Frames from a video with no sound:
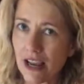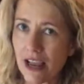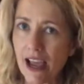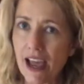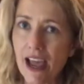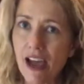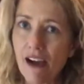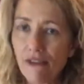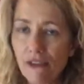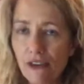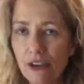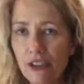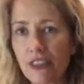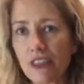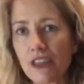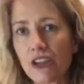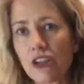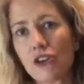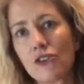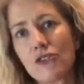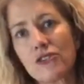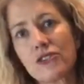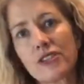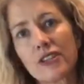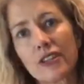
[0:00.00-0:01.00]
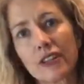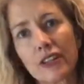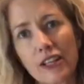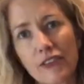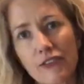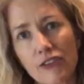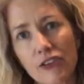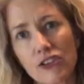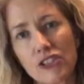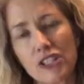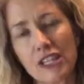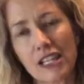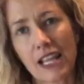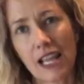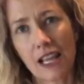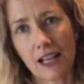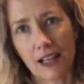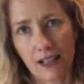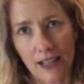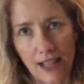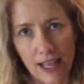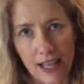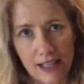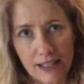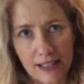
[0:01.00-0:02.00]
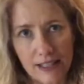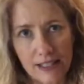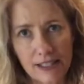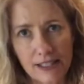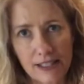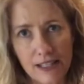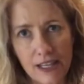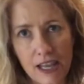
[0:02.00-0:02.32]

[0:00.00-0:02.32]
Everything goes to the liver to get cleansed.